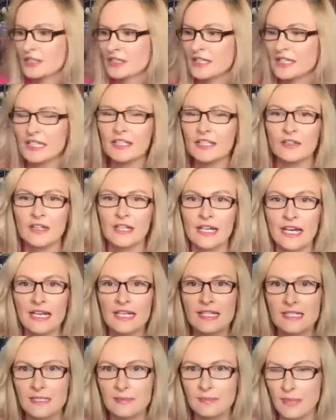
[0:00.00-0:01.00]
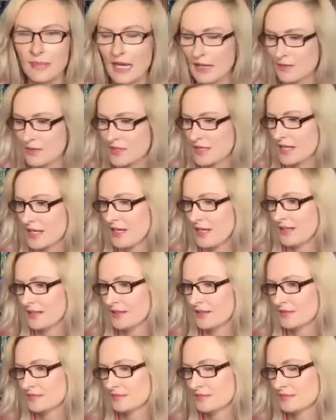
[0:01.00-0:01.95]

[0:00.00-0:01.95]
Dino and I slip outside.